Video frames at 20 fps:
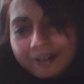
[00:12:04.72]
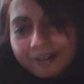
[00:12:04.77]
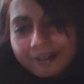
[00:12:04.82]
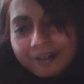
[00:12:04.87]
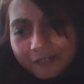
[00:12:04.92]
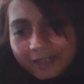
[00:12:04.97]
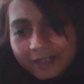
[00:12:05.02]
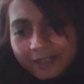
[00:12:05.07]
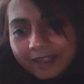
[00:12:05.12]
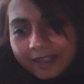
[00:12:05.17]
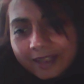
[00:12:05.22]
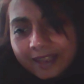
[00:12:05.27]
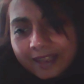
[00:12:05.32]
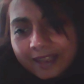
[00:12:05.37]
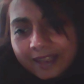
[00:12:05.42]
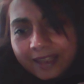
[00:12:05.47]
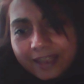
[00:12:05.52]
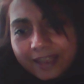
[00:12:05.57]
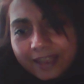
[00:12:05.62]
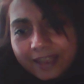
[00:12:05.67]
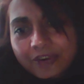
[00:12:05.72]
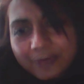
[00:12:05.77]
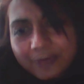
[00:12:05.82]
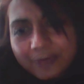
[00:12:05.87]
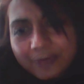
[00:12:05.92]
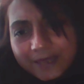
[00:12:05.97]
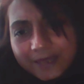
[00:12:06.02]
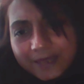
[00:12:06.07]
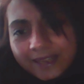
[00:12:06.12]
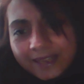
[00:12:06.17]
feeling
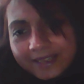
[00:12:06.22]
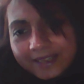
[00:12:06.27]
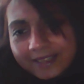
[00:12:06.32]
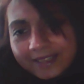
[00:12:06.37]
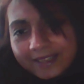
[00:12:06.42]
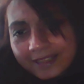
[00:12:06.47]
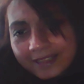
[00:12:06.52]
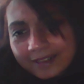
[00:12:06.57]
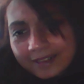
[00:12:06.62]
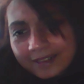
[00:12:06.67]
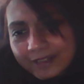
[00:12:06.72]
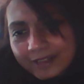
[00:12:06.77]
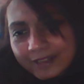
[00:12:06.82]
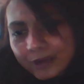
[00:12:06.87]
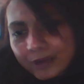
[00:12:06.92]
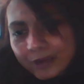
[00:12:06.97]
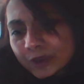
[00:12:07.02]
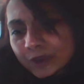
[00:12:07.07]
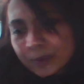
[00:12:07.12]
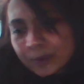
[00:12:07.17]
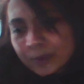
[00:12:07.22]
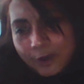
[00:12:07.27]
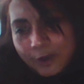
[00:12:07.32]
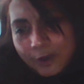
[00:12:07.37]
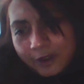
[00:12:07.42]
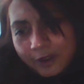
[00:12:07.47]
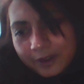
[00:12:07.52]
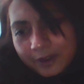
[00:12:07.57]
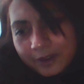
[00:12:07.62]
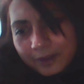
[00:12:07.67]
electromagnetic signals on your
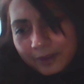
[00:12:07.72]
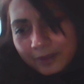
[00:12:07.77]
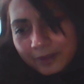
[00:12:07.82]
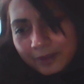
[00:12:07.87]
body,